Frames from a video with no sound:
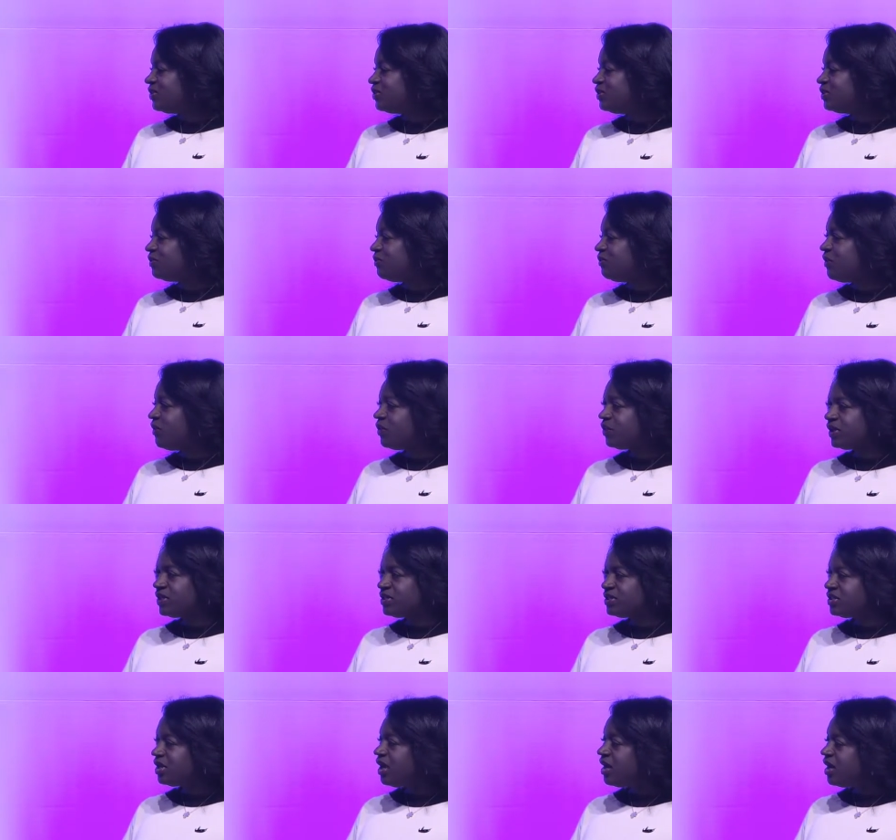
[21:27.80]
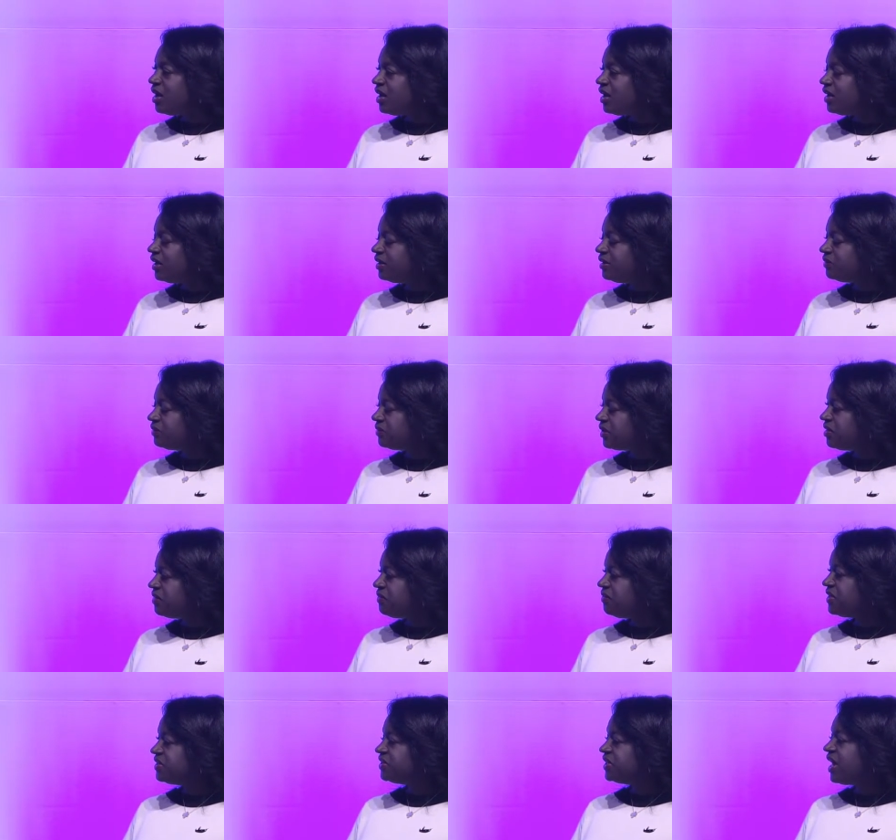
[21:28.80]
who's mm -hmm. focused on kind
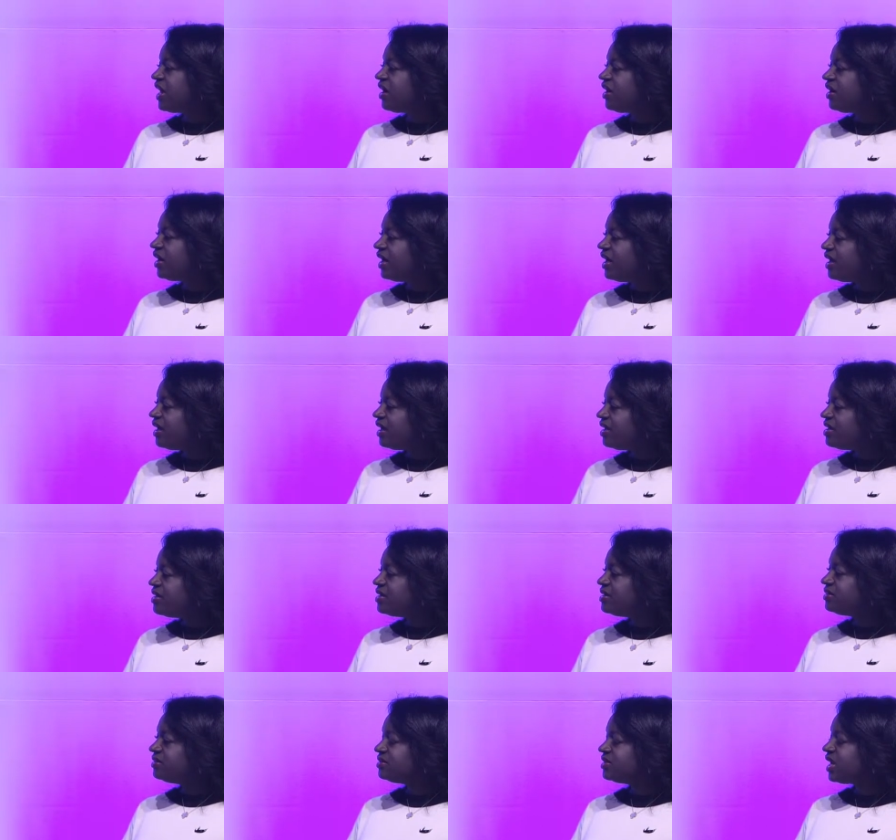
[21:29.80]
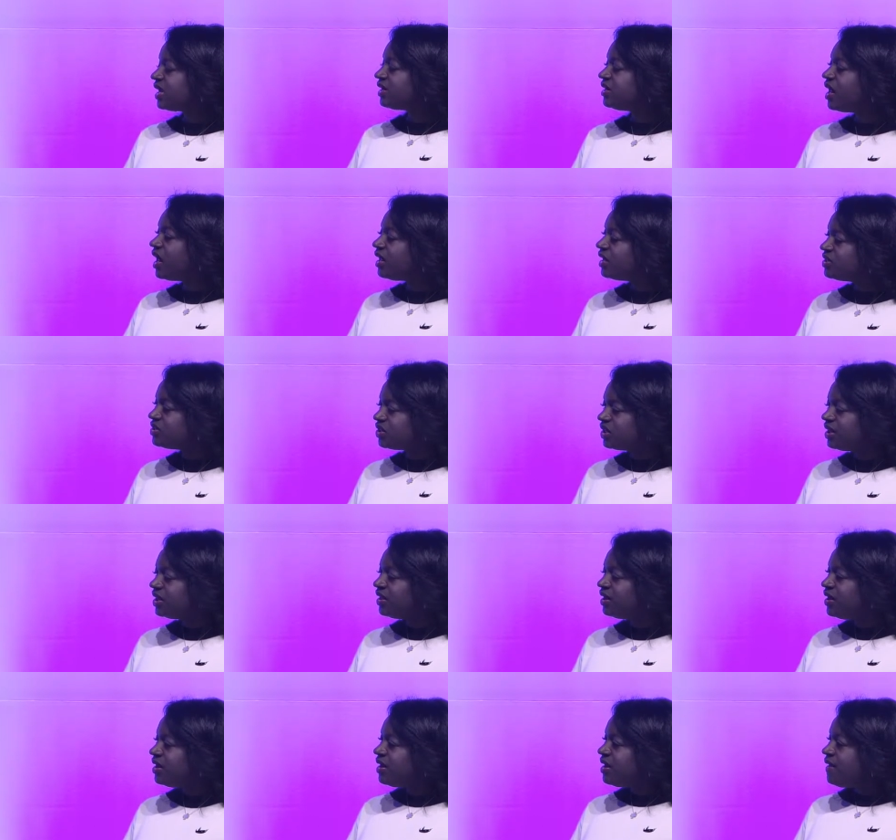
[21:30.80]
of this area and technology,
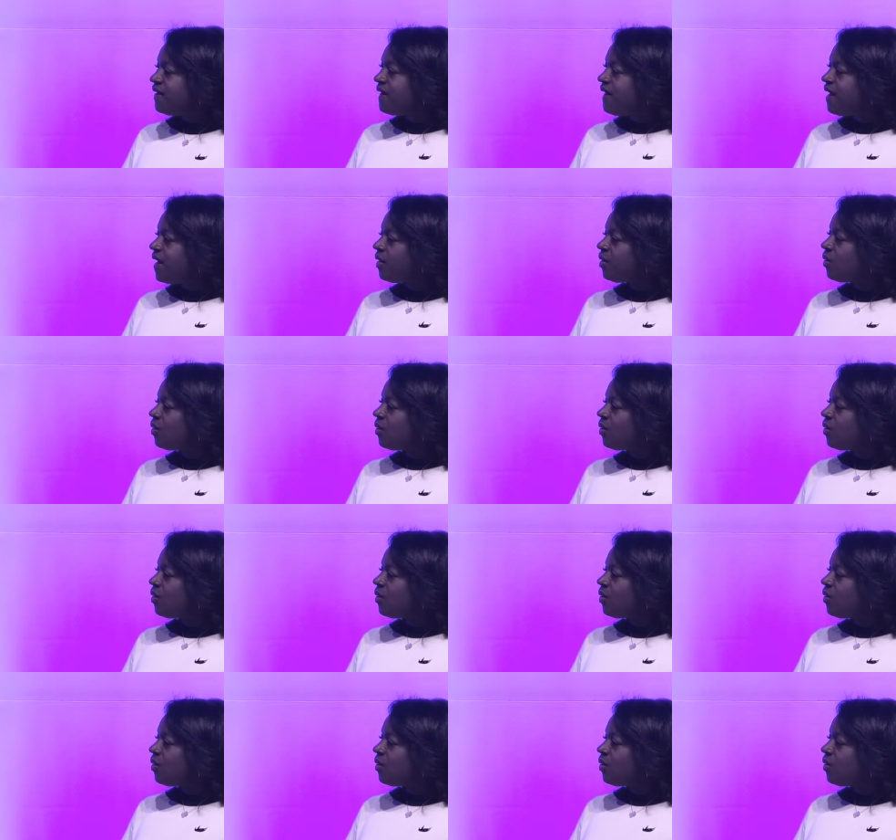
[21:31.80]
mm -hmm.